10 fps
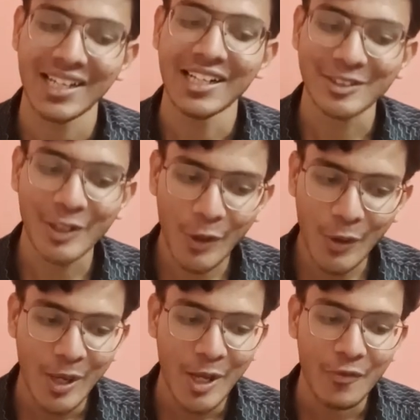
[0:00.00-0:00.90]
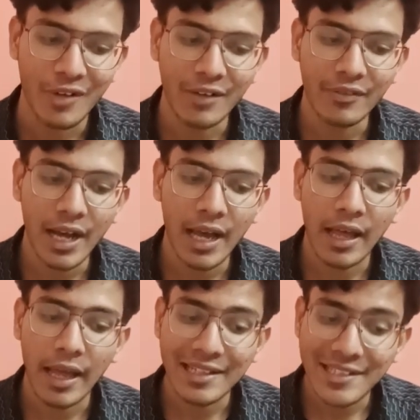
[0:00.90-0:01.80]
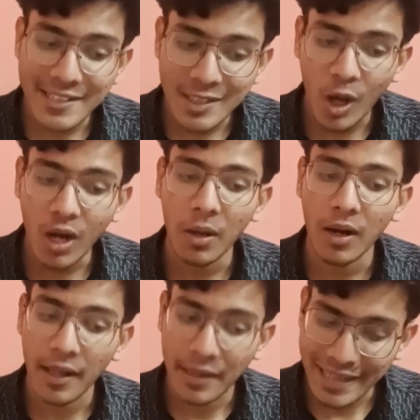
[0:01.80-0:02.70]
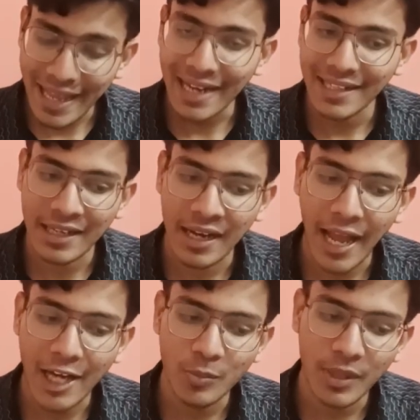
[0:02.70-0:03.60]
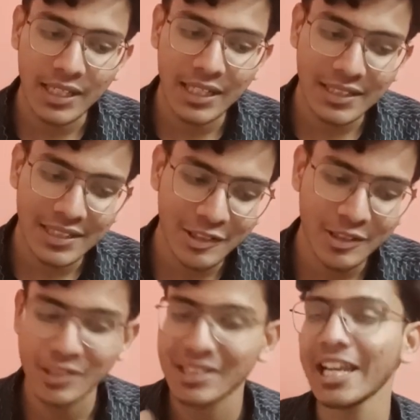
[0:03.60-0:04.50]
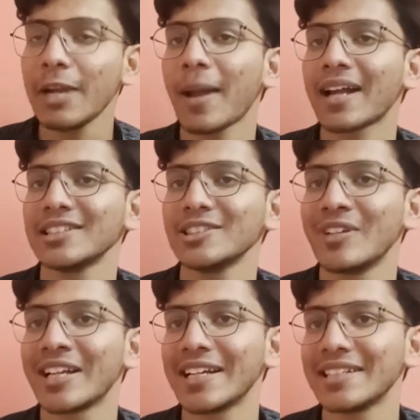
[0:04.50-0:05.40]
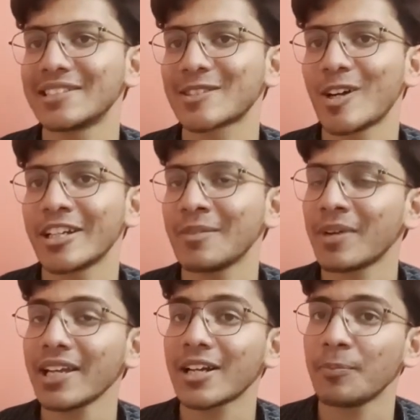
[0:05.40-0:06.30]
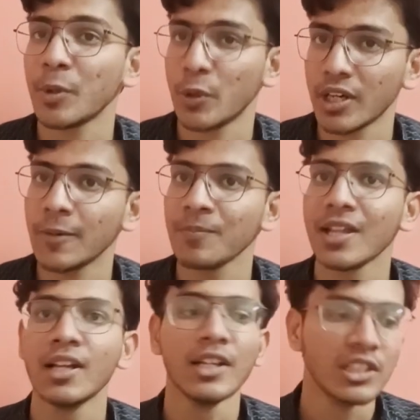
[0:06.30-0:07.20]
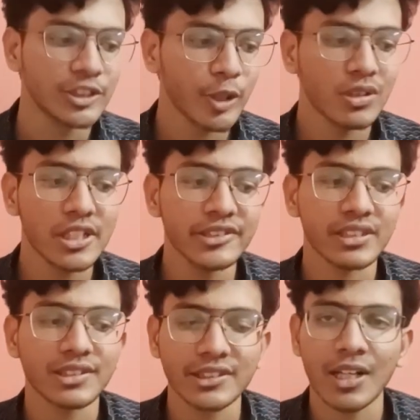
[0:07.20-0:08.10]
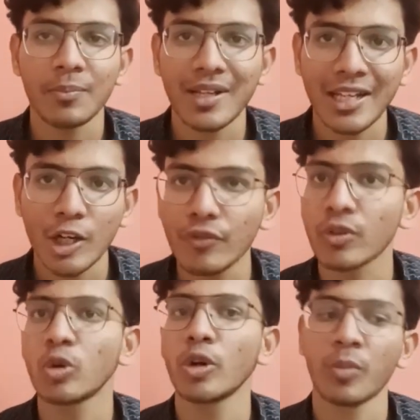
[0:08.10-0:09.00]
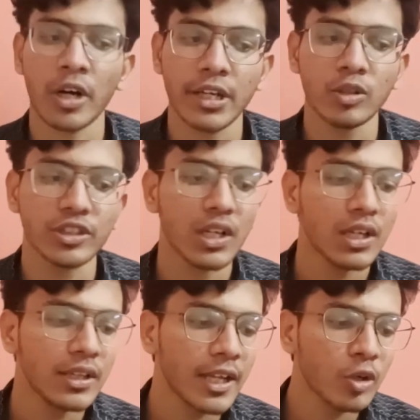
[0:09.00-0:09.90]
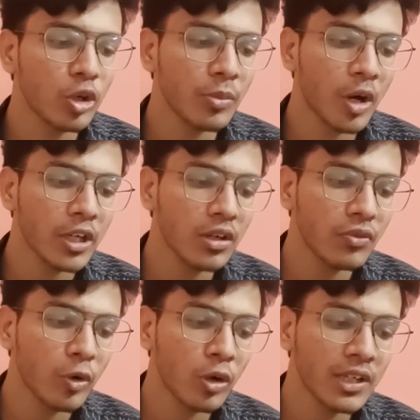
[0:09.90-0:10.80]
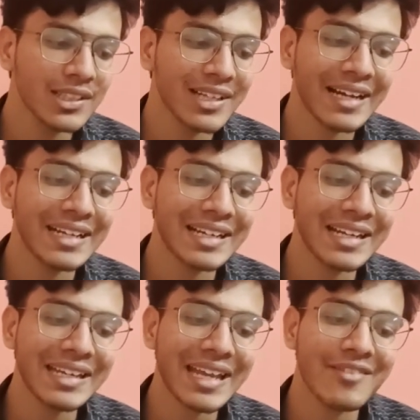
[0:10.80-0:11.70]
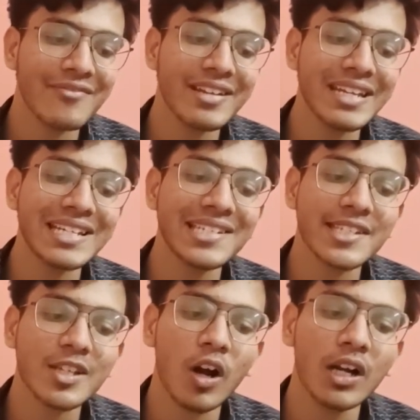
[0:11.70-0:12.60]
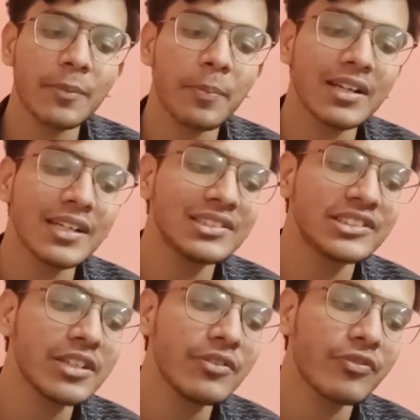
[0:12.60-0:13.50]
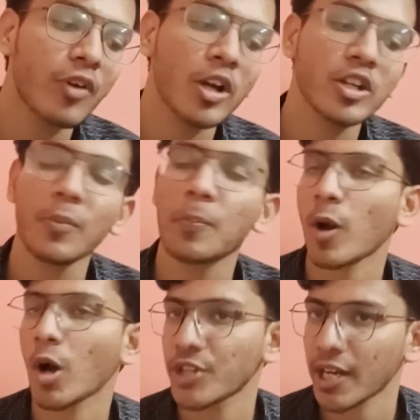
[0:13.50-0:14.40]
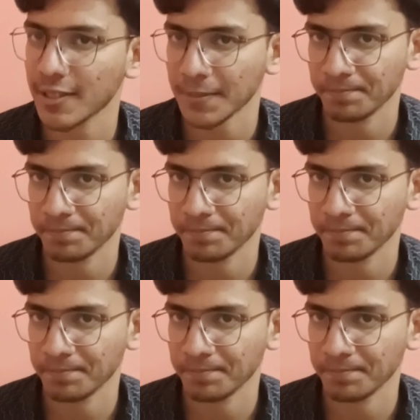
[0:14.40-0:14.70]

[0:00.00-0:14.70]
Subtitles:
So whenever I install React now, automatically these three packages will get installed in my computer. So this is the meaning of Node modules. The Node module folder contains every installed dependency for your project.